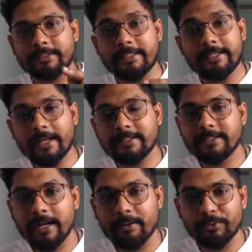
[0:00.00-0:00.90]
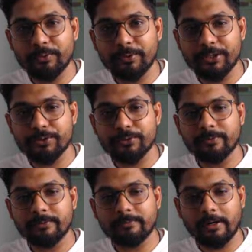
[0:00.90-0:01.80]
syntaxes that I'm going to teach
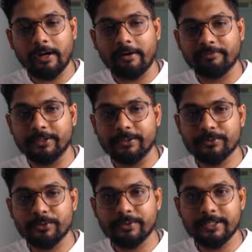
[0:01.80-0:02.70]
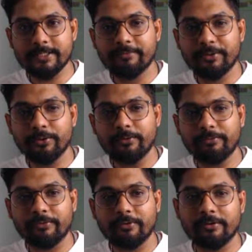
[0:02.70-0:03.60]
you after this. So this is the video
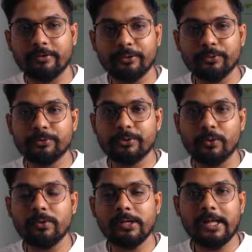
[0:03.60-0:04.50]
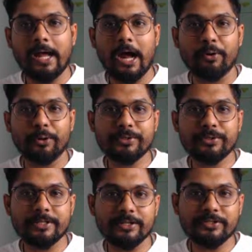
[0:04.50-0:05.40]
for you to know how do you
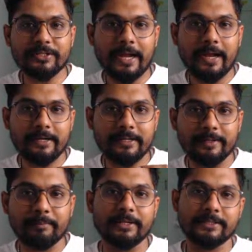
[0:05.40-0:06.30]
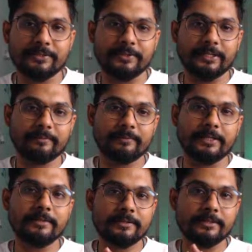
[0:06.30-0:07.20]
search and replace a string
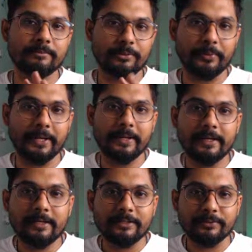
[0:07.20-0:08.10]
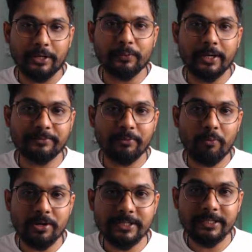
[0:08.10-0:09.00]
in a simple way. So thank you guys for
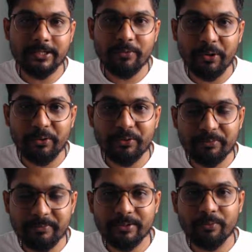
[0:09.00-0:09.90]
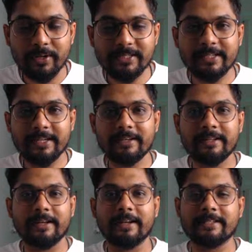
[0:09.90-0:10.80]
watching it. We're going to meet once again
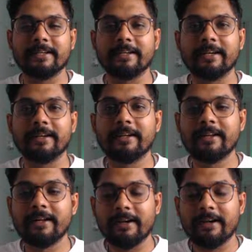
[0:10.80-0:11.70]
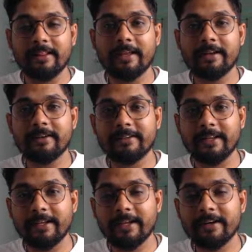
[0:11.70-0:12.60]
in our next content. Till then,
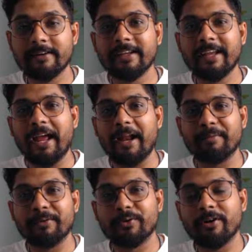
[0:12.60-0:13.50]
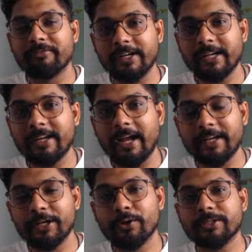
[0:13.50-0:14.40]
take care, and do not forget, I
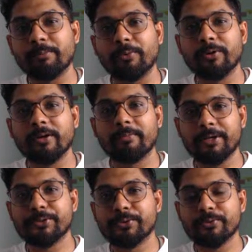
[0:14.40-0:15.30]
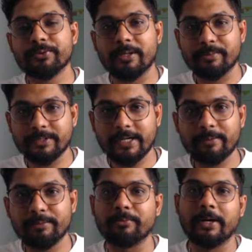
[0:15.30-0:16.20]
need your support. Please do
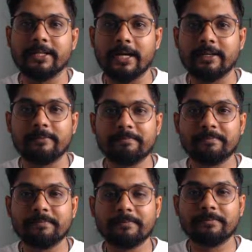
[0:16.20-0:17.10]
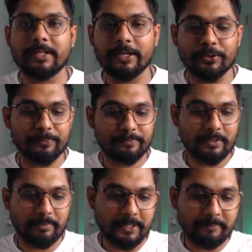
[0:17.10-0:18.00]
subscribe to my channel. Thank you.
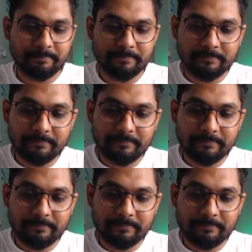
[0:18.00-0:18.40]
Bye bye.